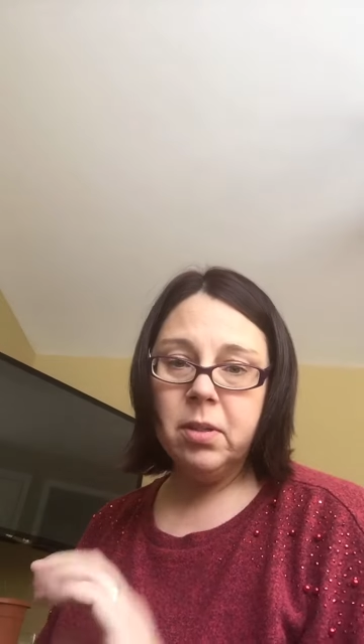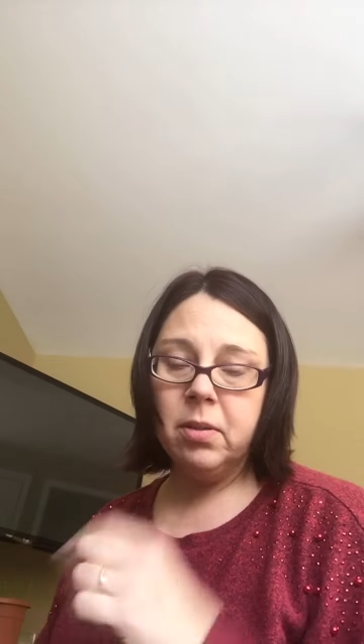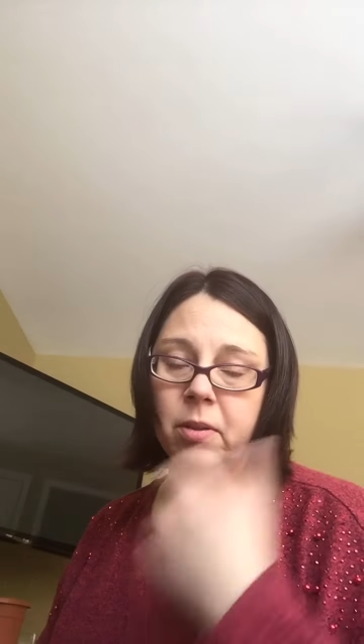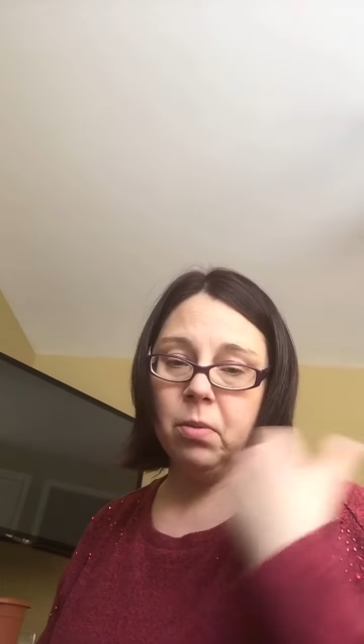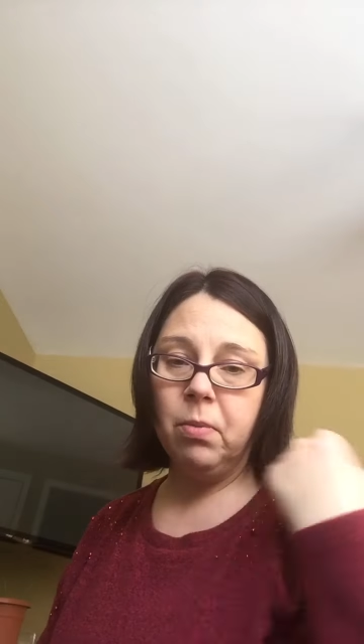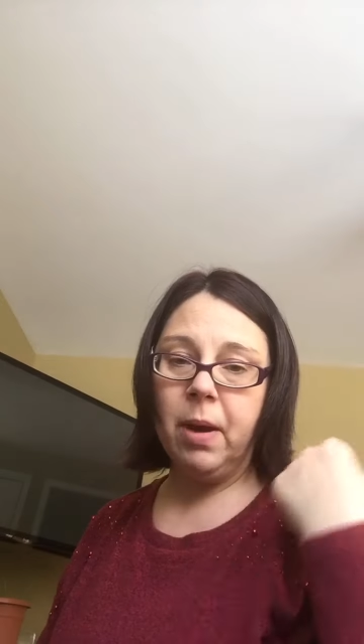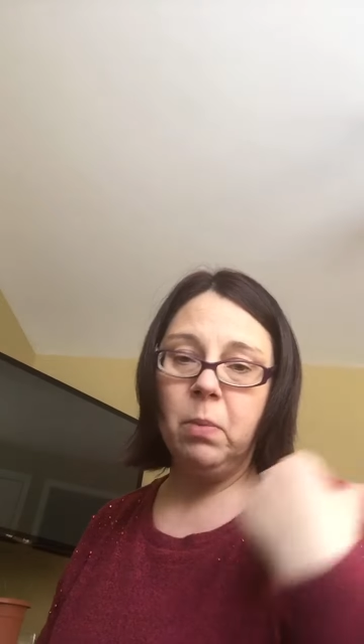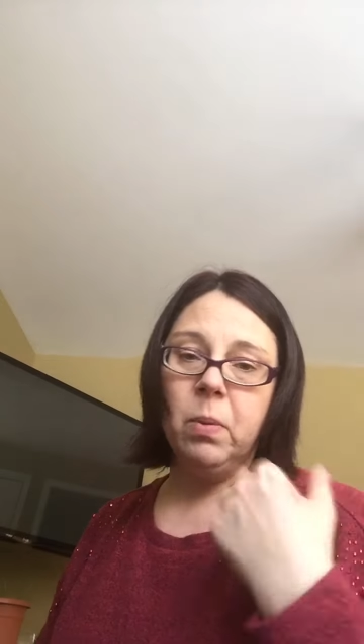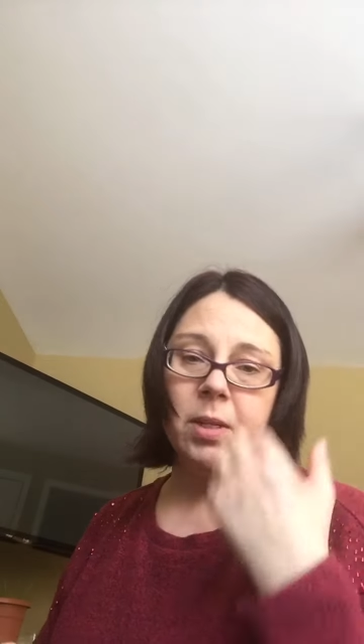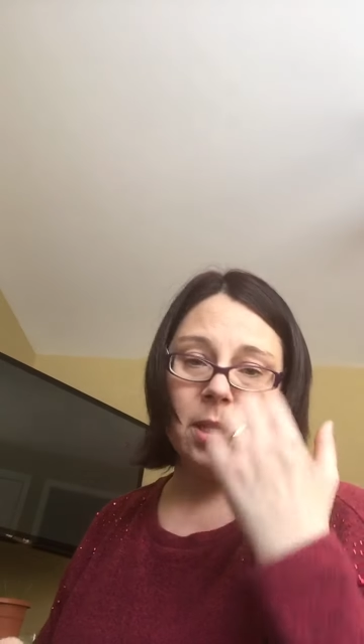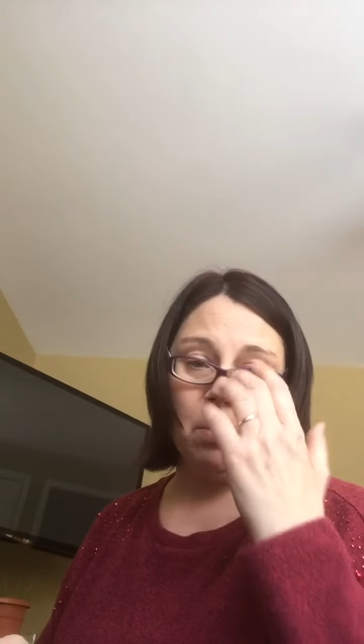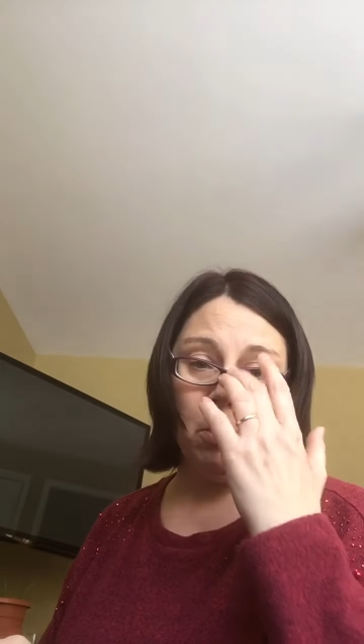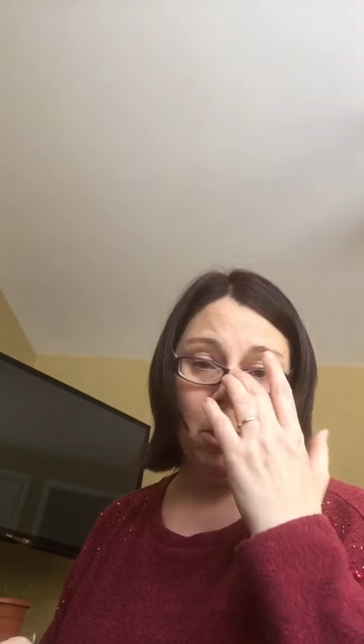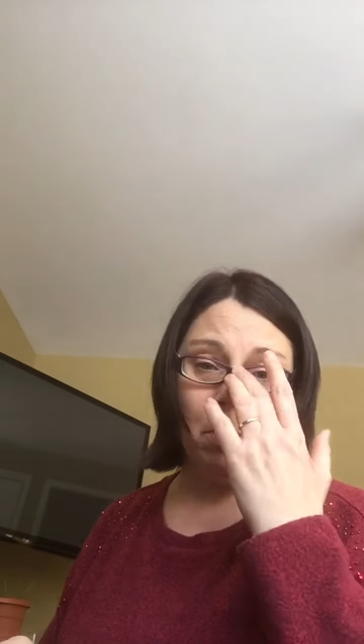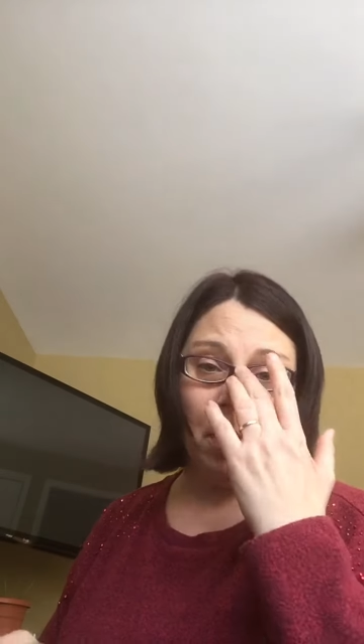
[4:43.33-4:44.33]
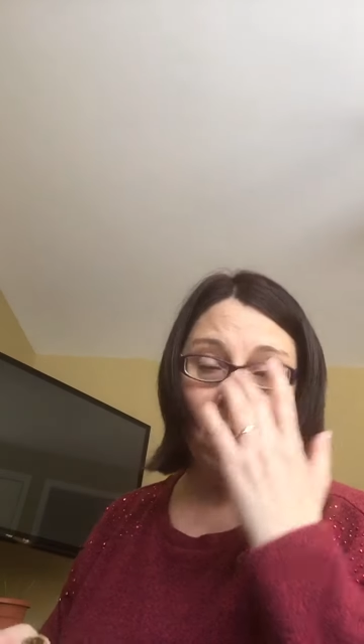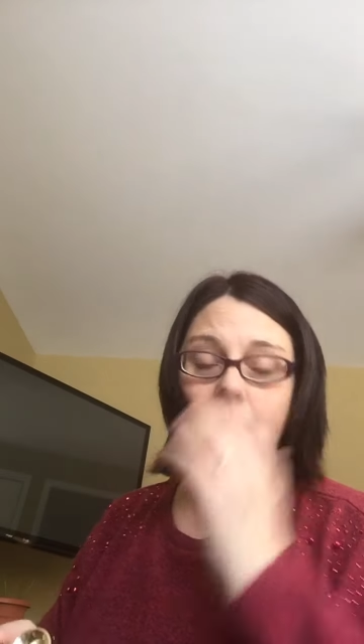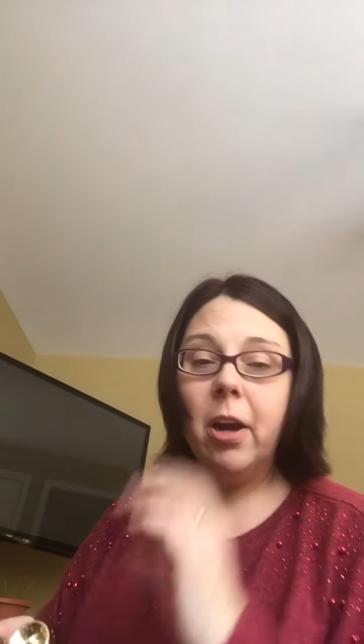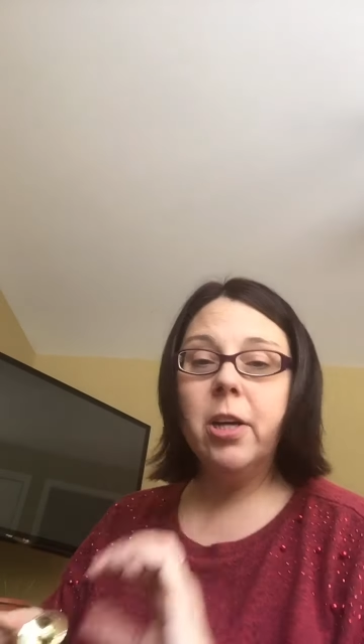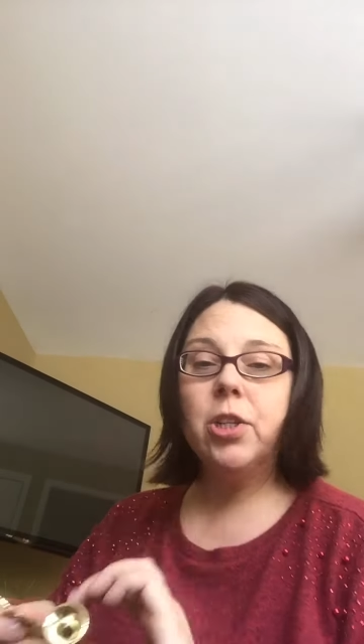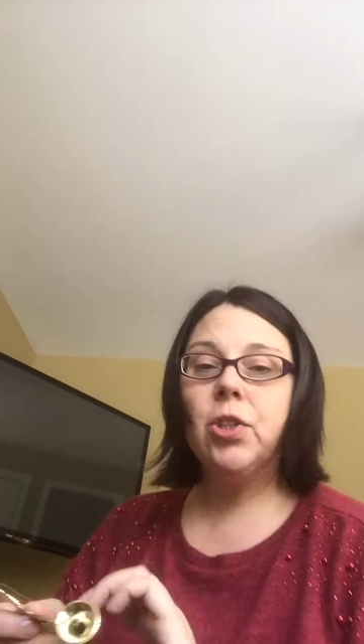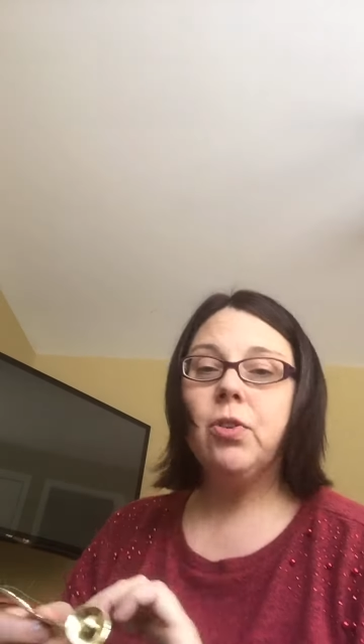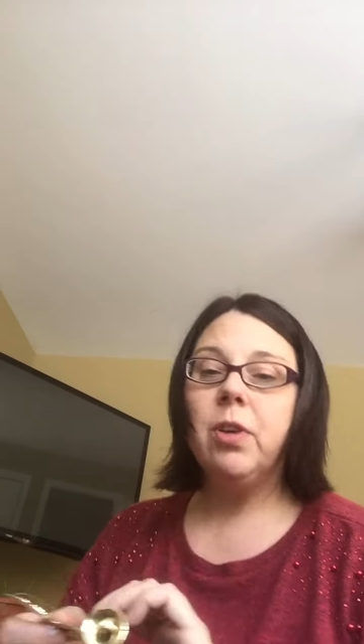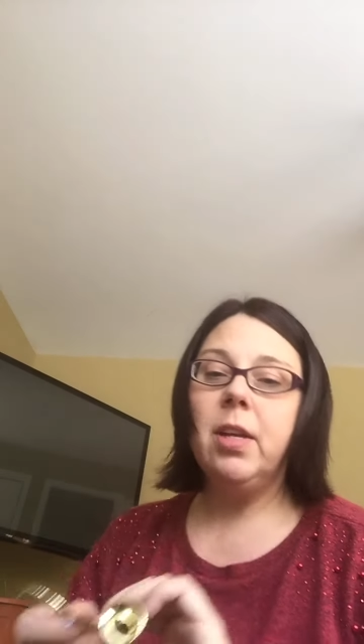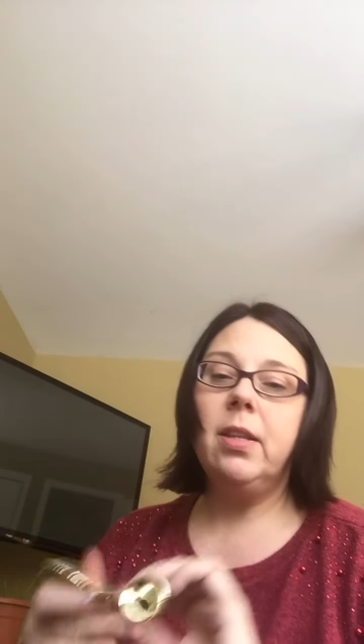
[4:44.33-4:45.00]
The red ones I put on my large tree.